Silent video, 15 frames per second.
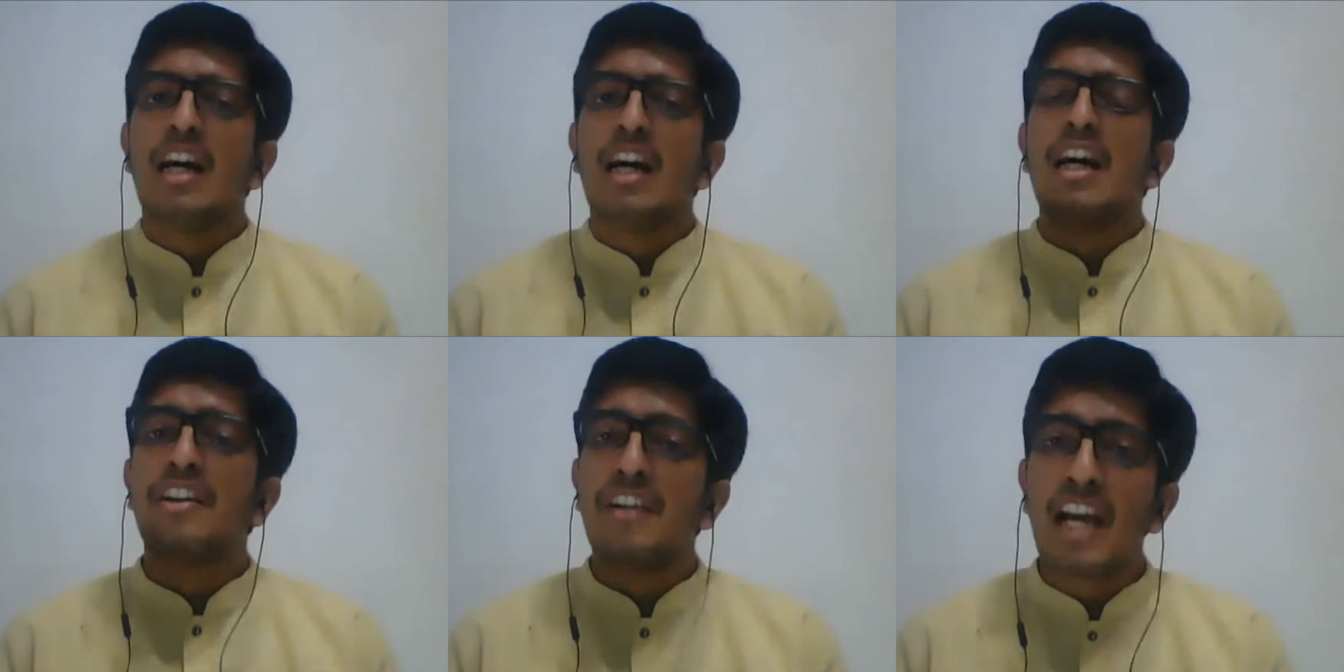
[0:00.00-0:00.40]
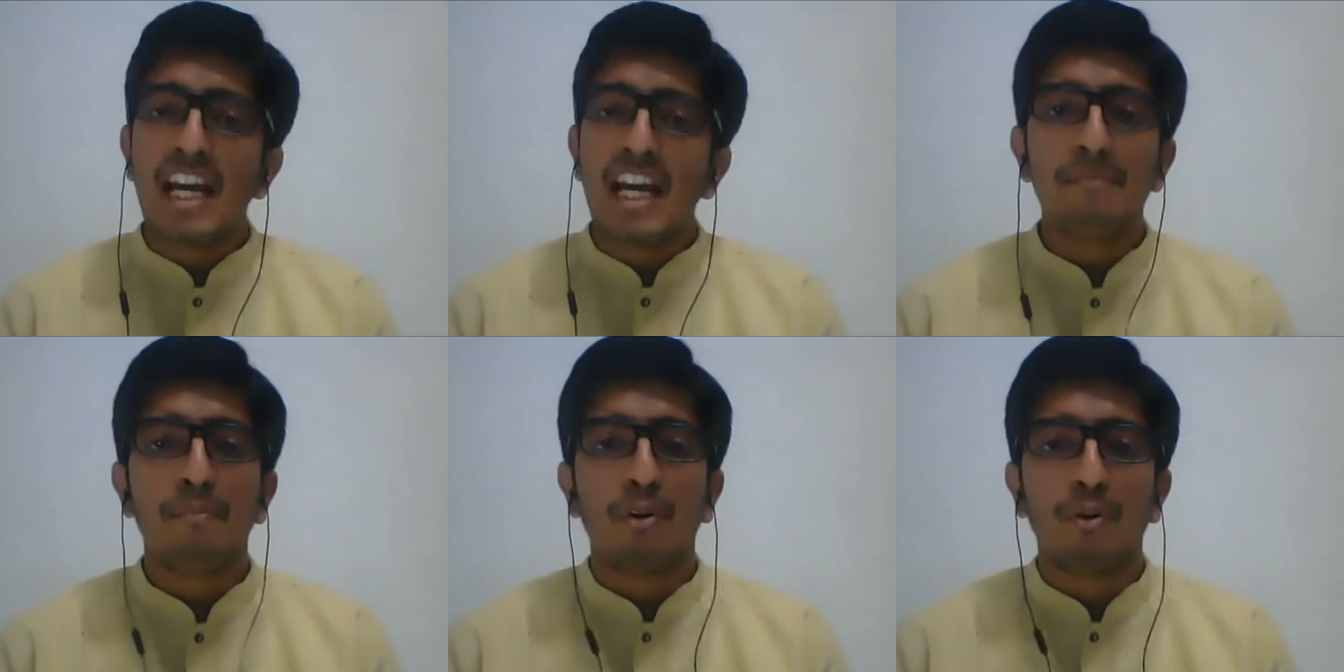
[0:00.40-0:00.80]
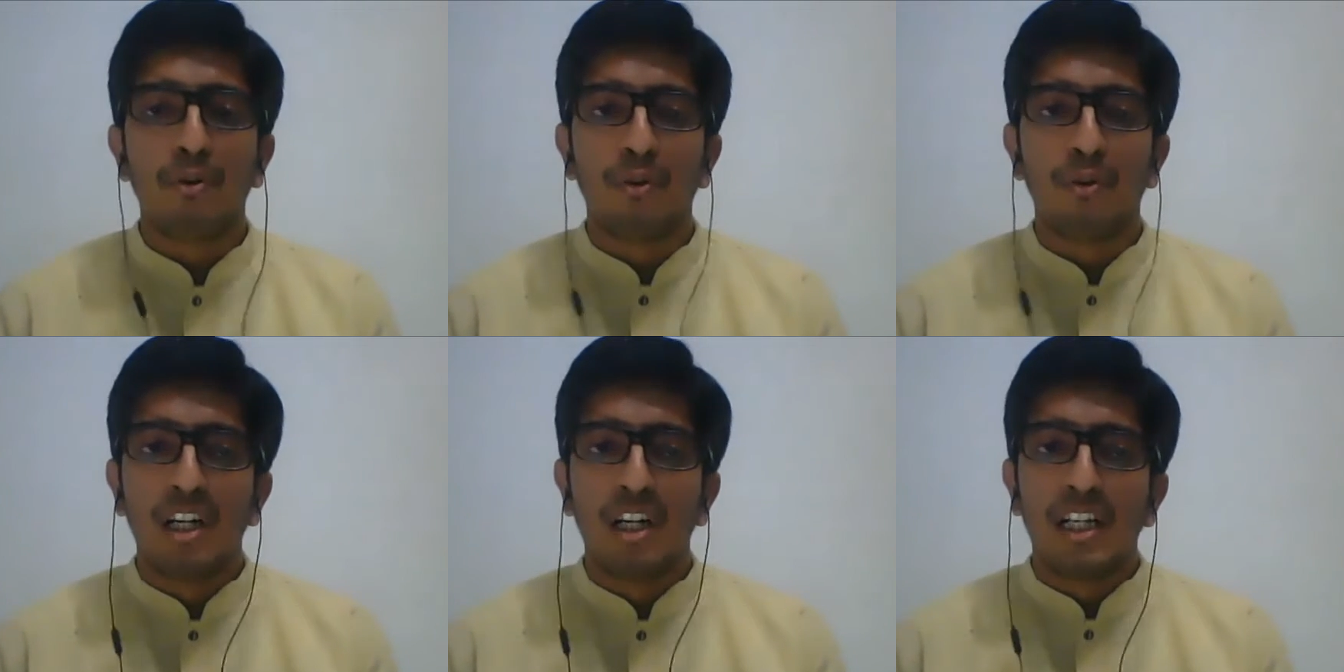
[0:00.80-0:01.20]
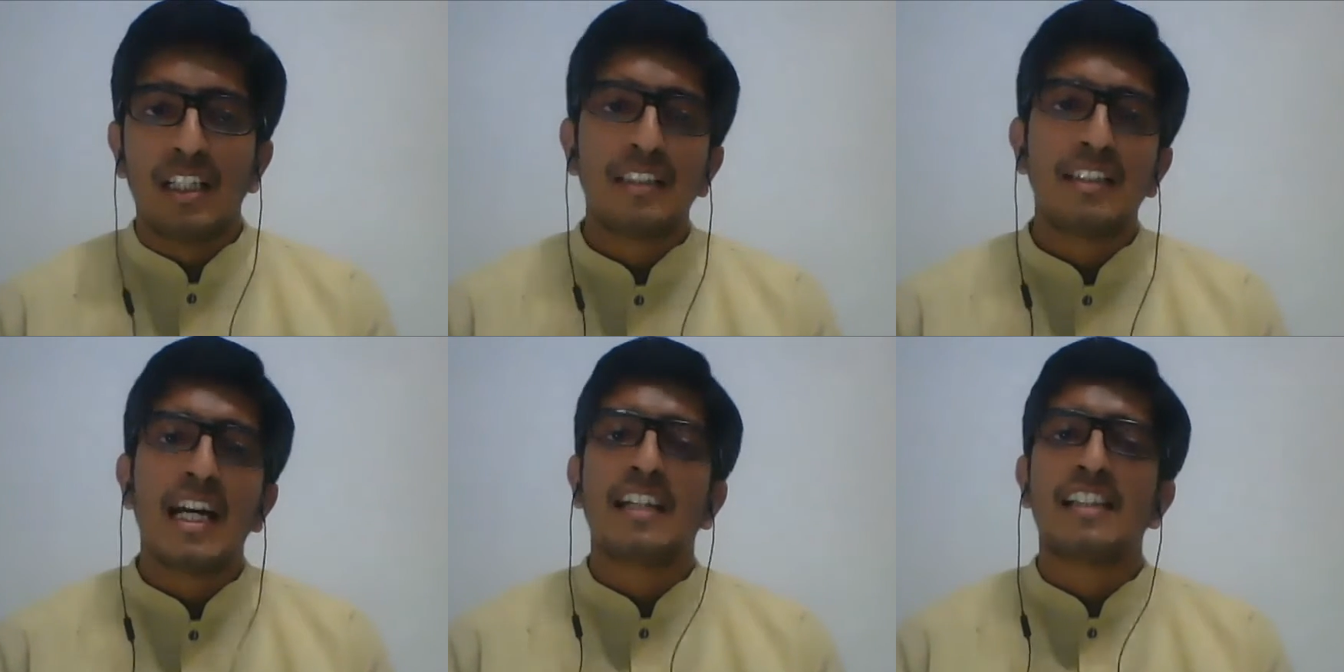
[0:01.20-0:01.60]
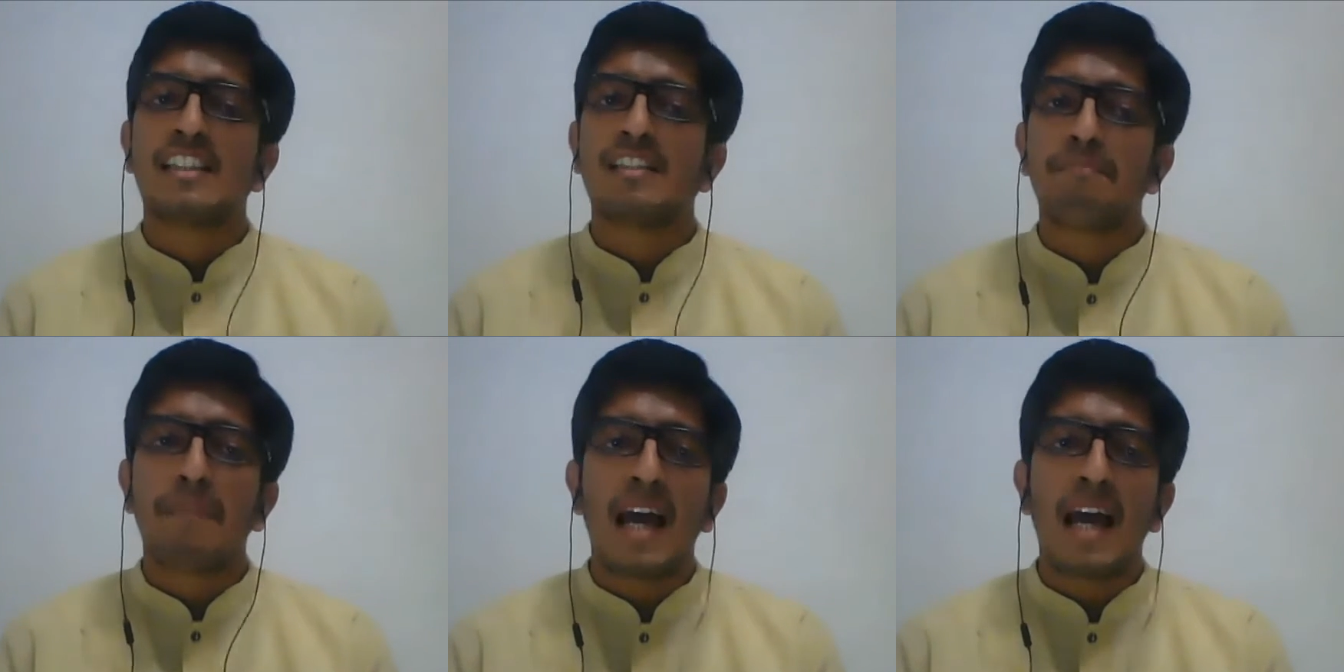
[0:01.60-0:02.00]
a rainbow that
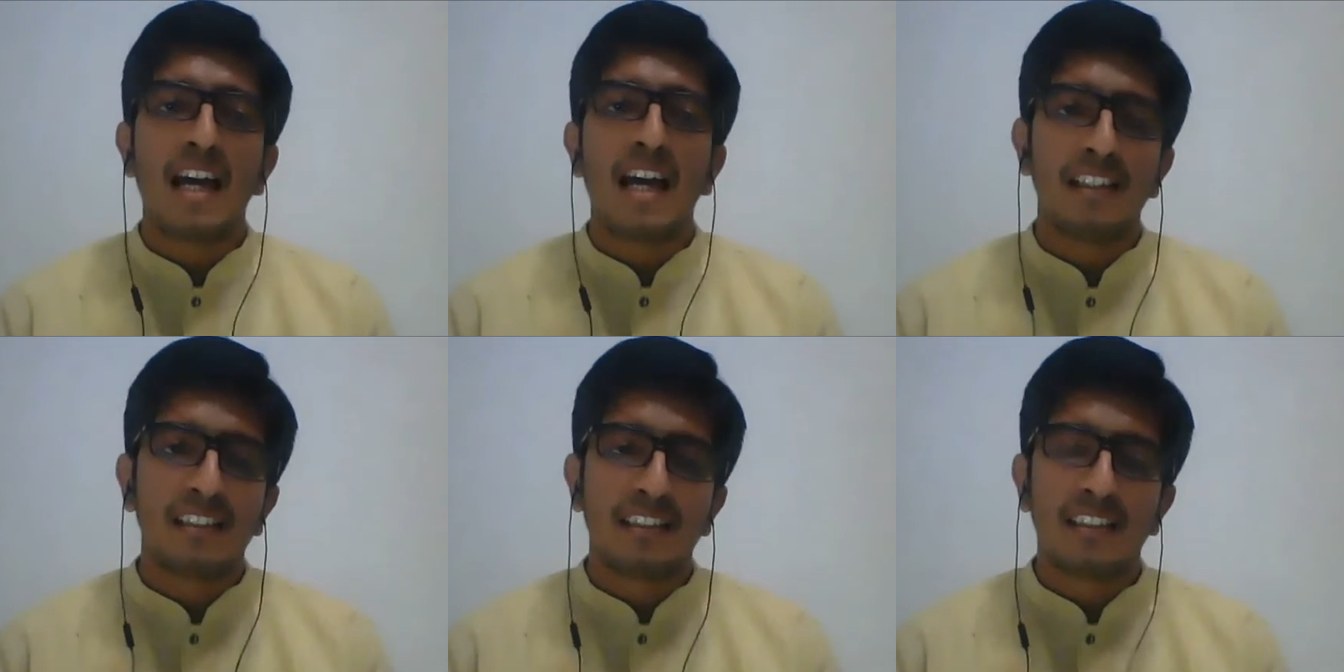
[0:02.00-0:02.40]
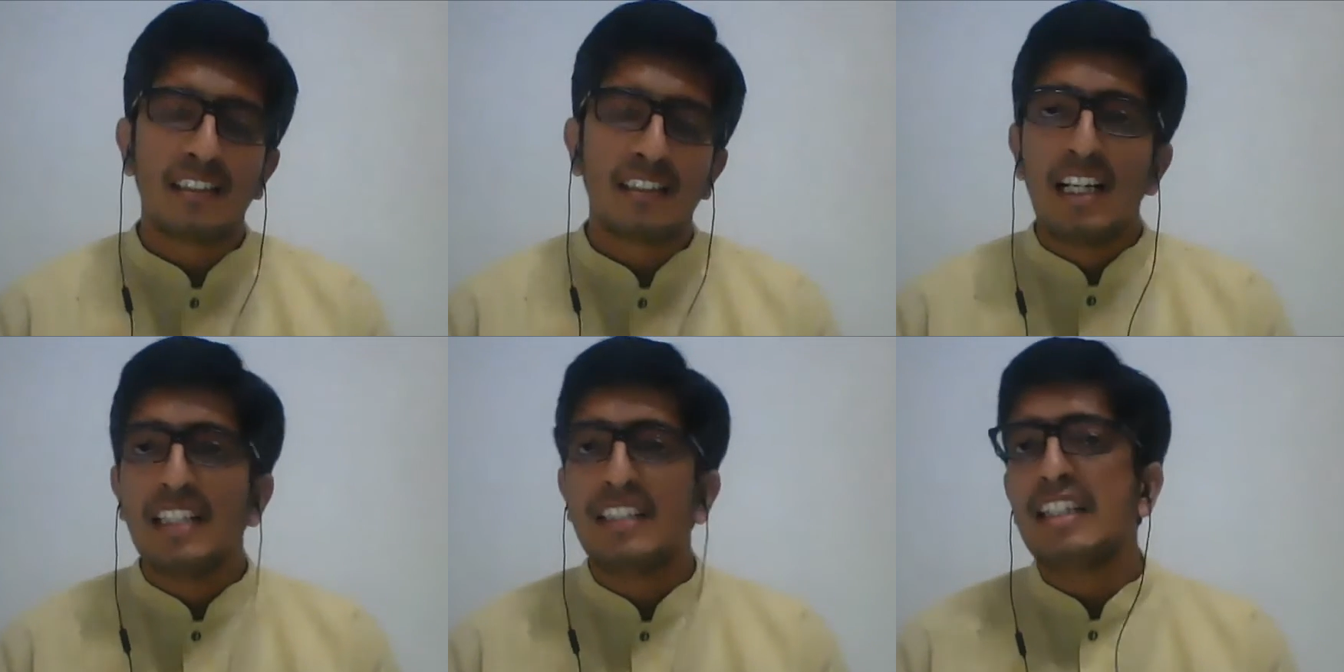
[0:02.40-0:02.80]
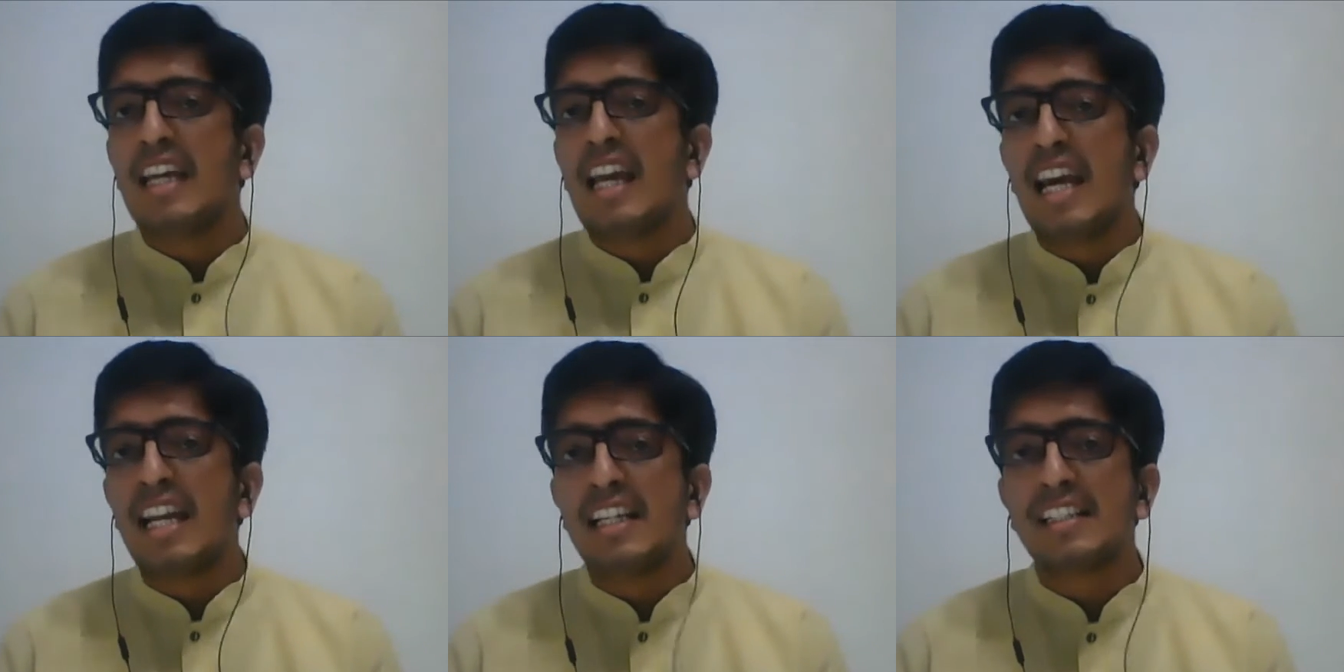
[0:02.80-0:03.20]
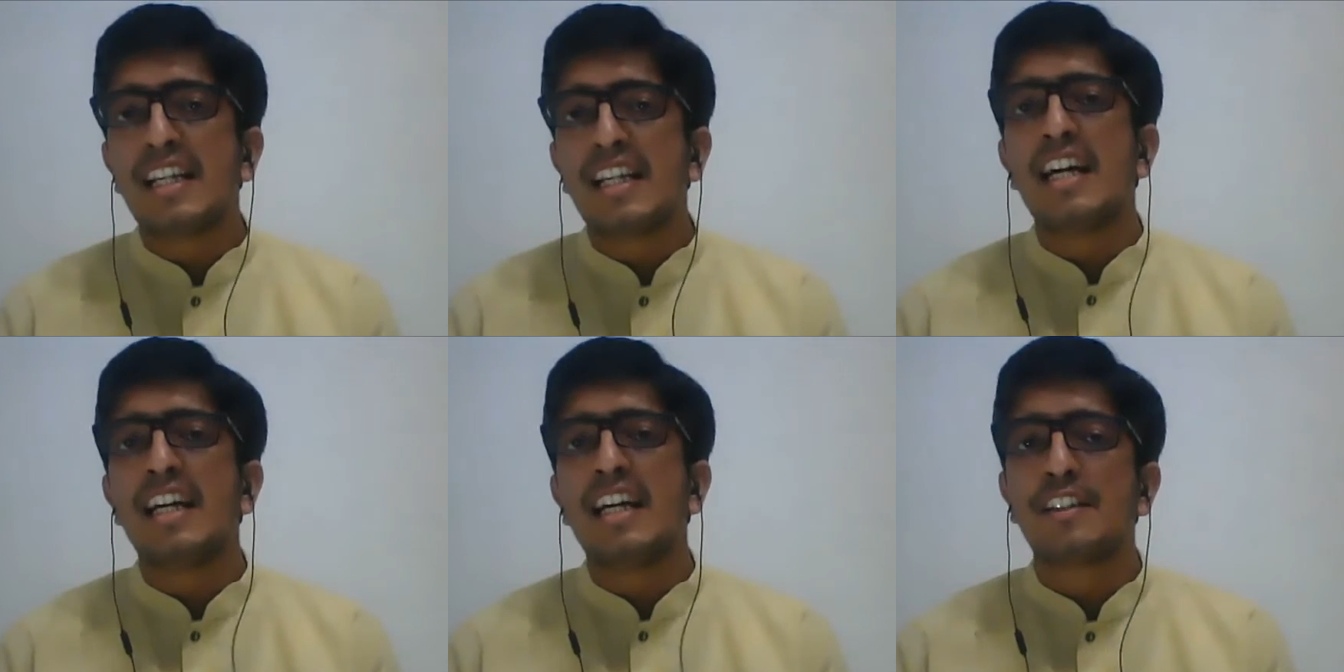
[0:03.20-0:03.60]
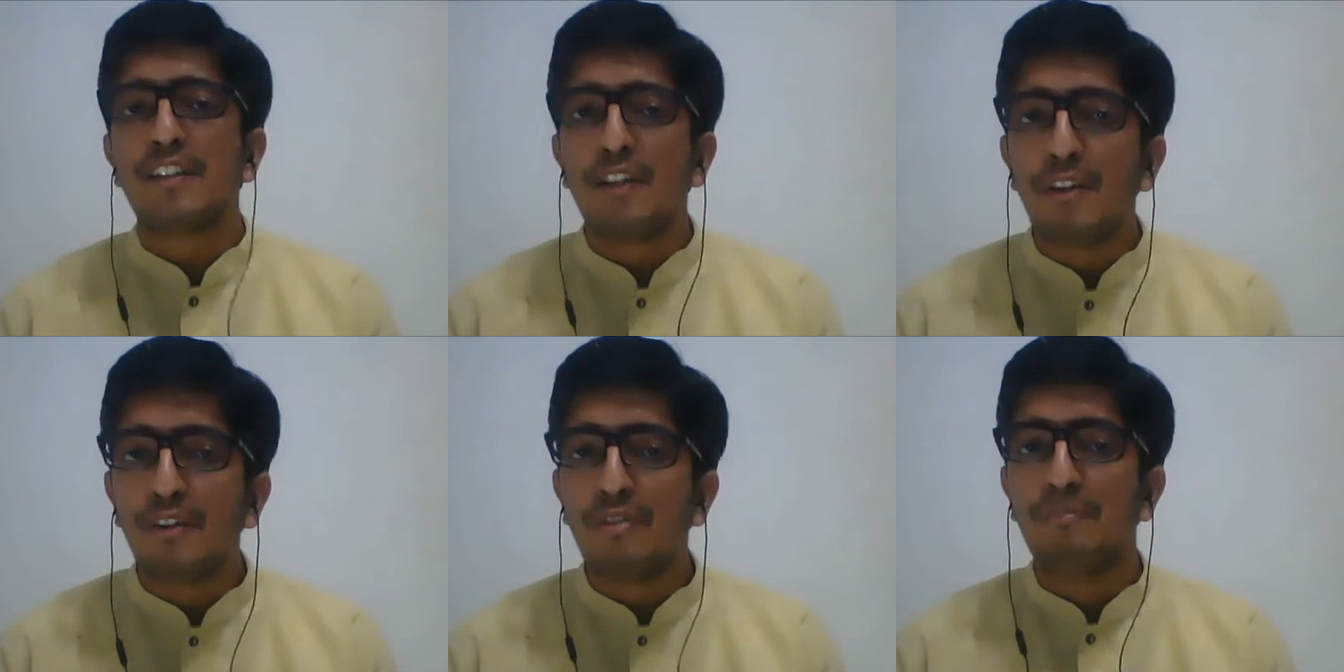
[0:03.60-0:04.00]
spans the entire
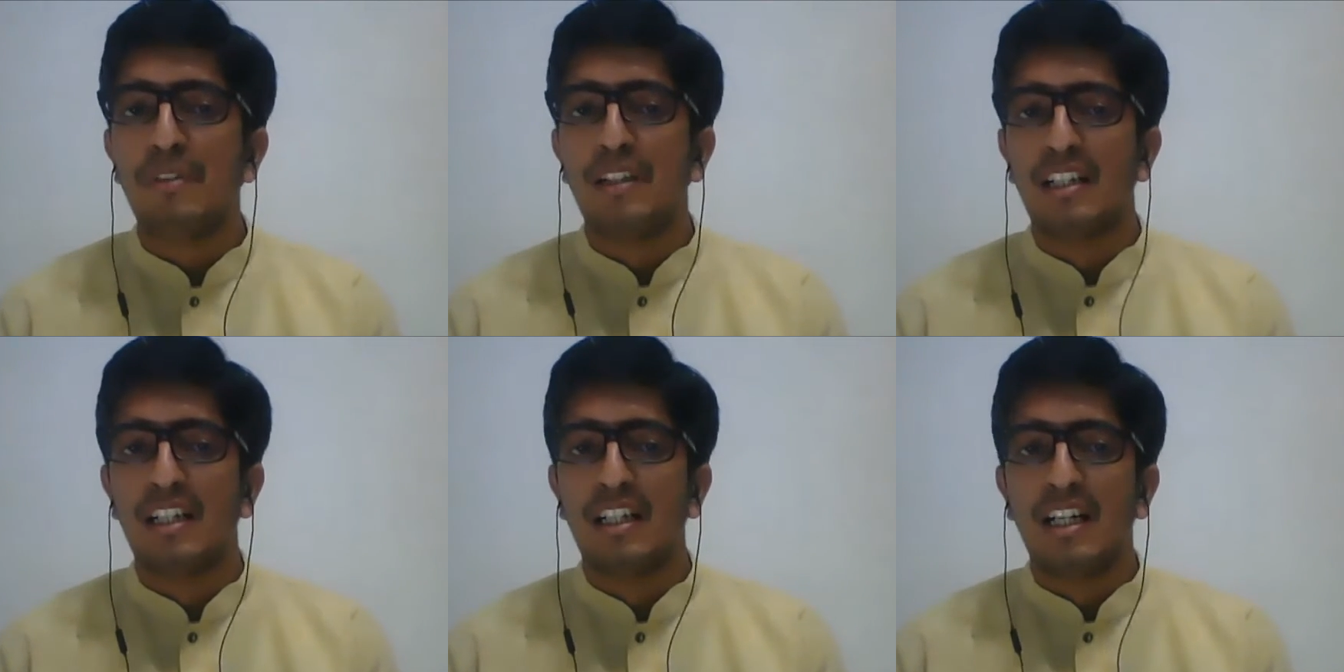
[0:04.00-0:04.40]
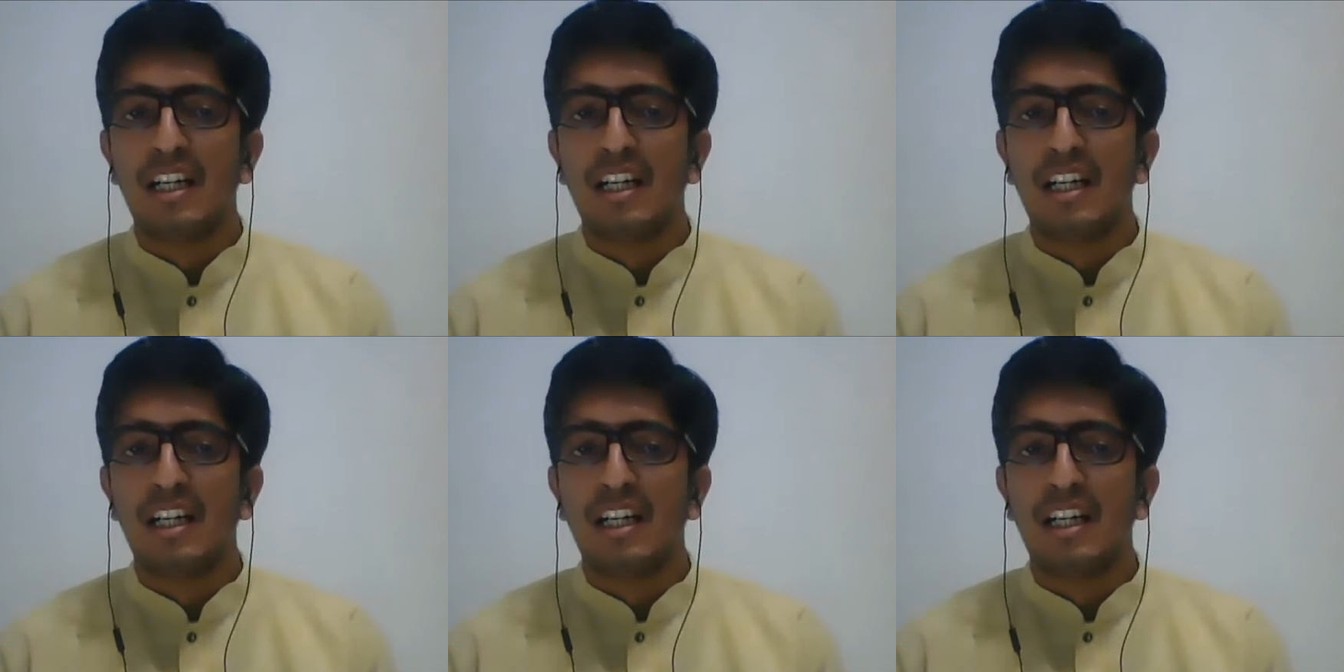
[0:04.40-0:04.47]
globe